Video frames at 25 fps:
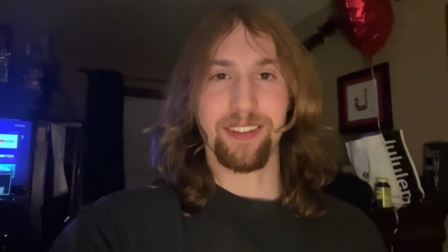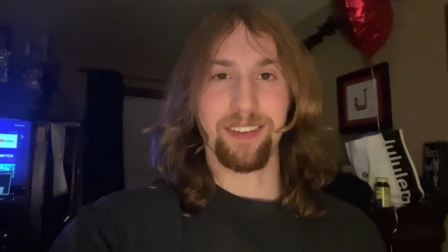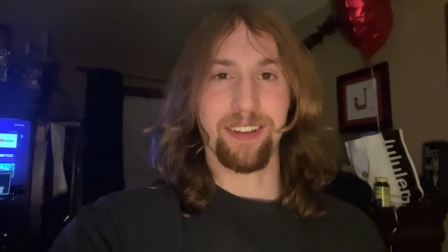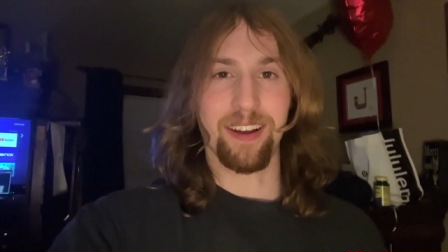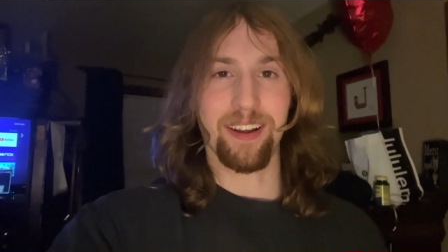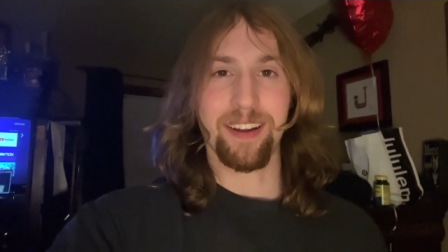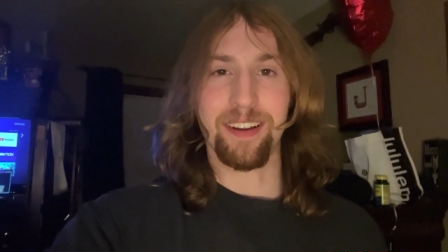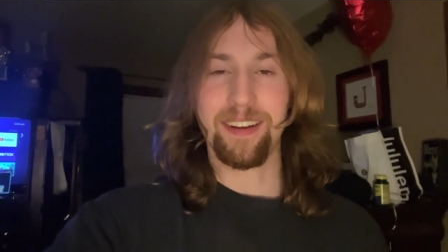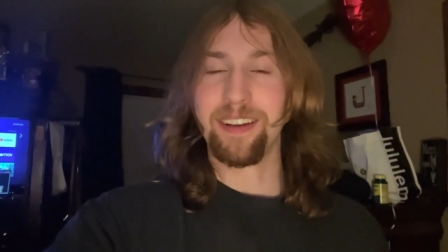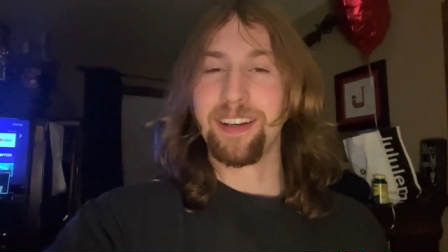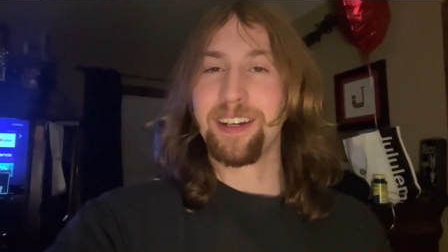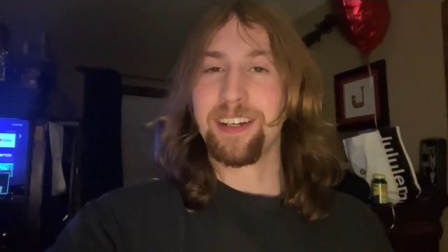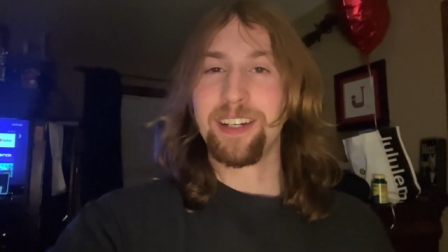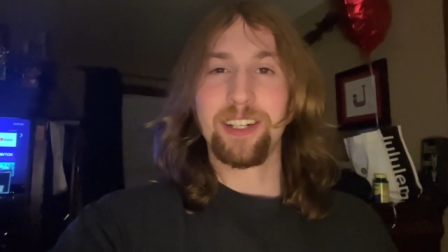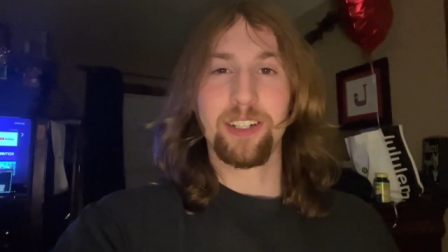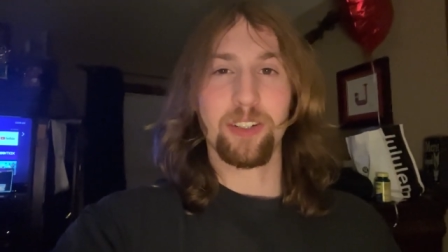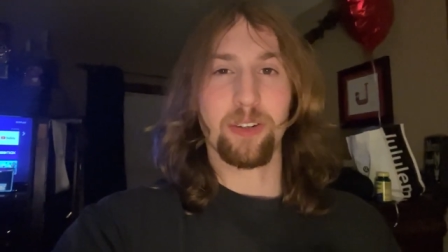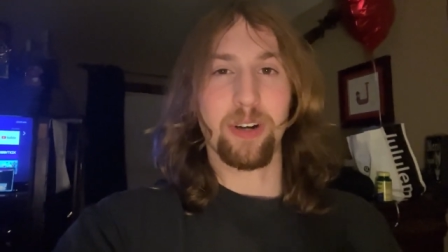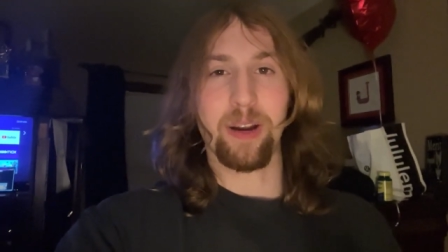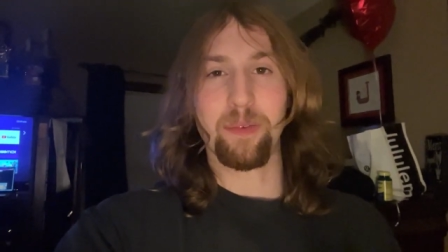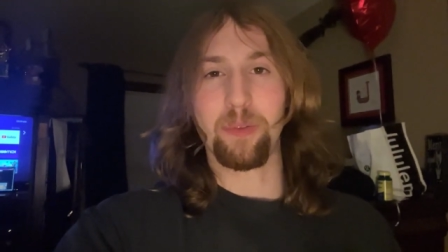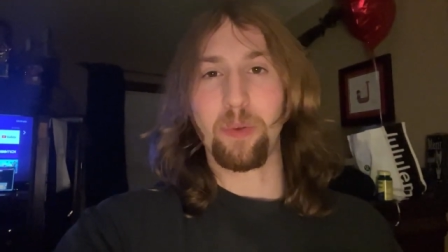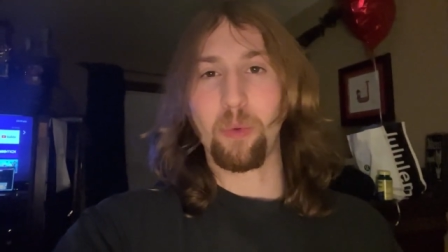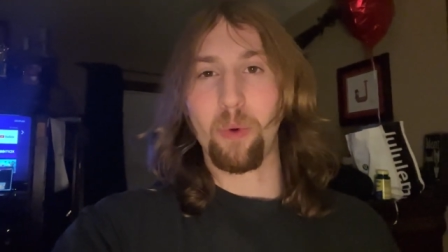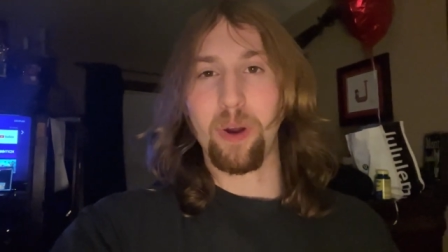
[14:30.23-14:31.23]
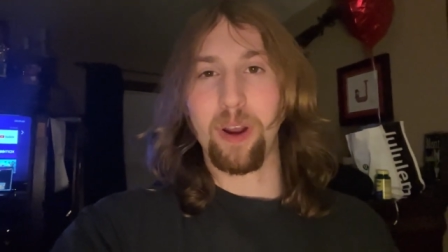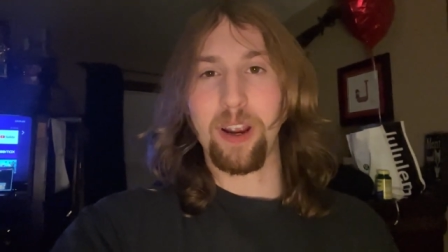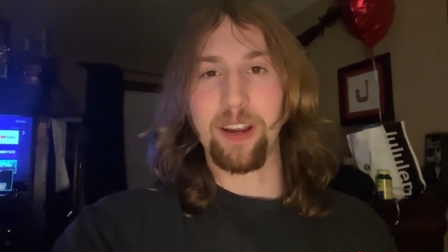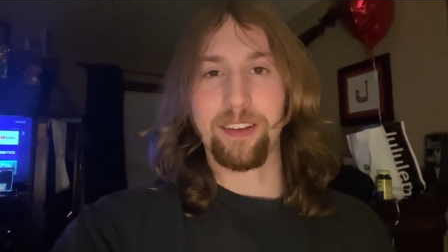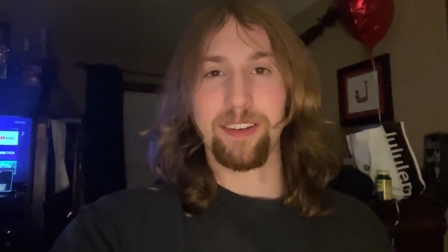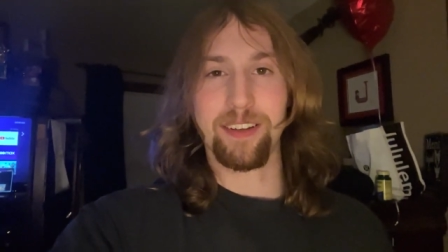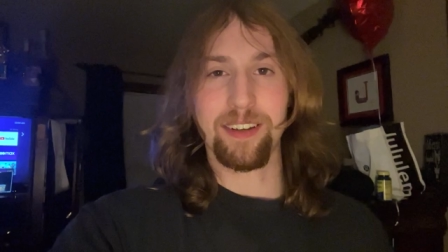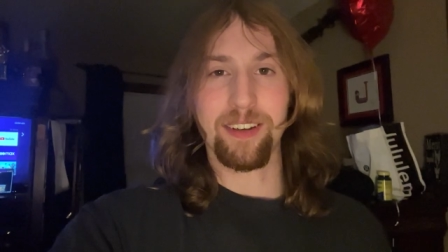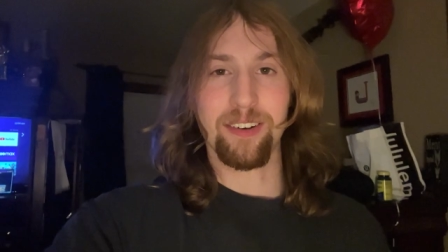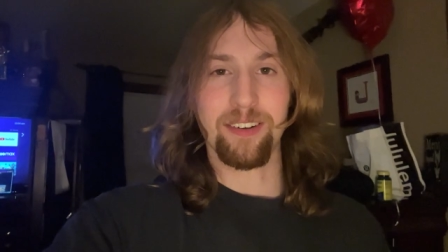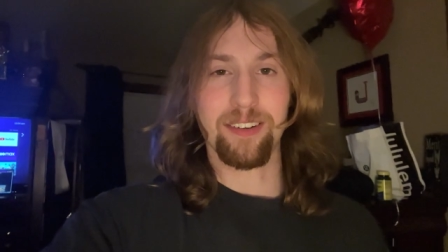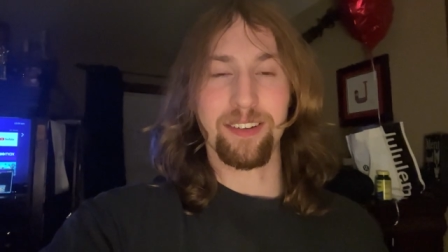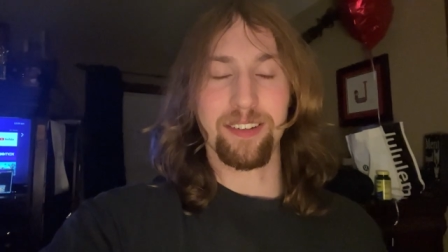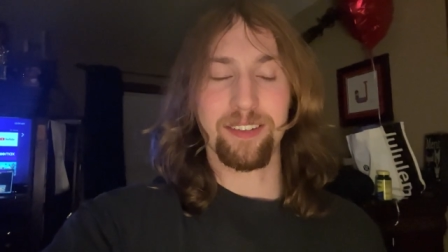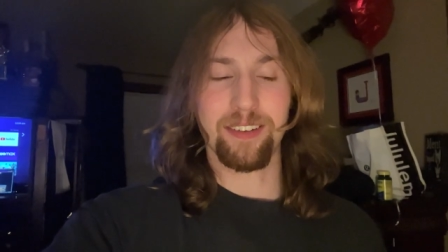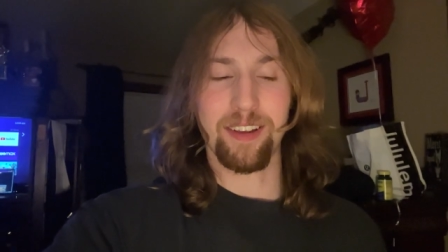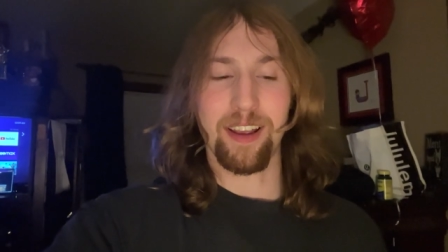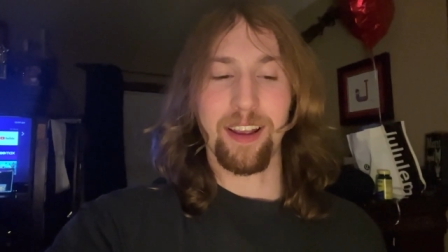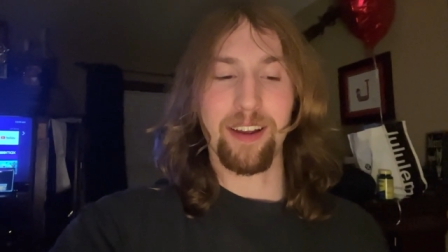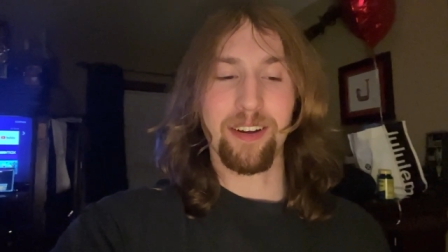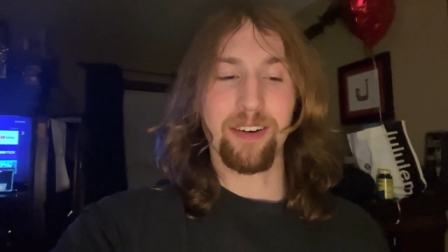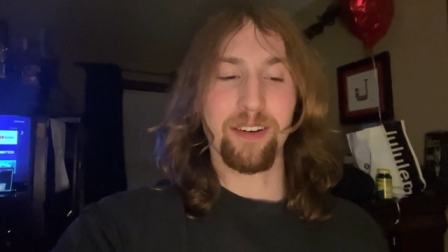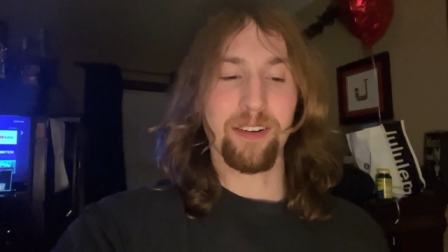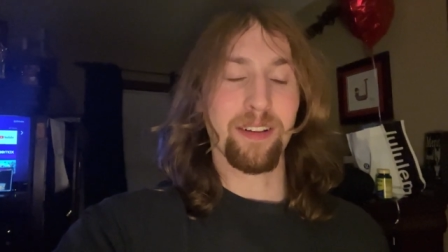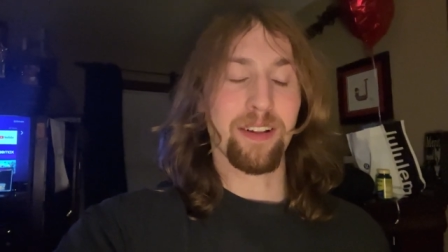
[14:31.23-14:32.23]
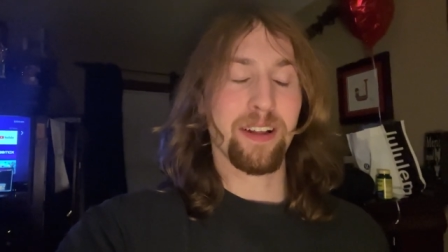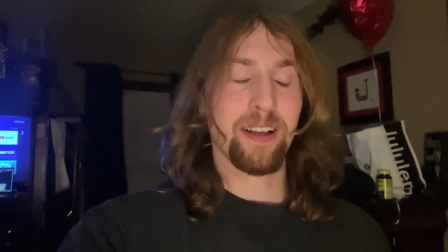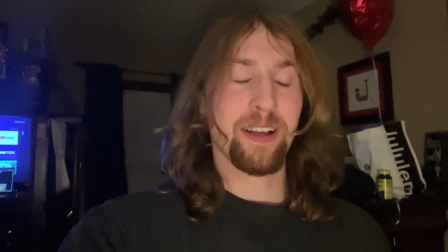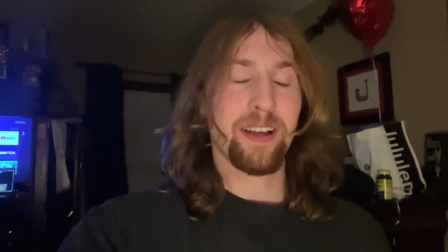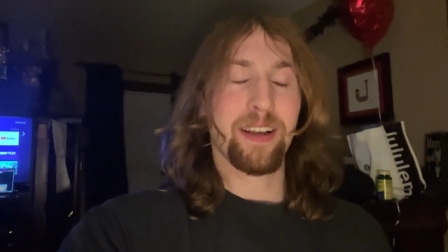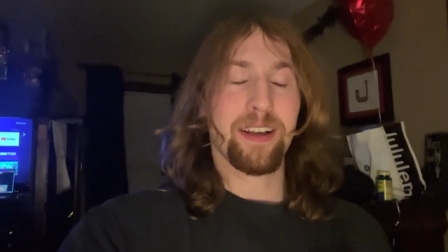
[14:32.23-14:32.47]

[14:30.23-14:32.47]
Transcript: like, grab the weights and get on scale.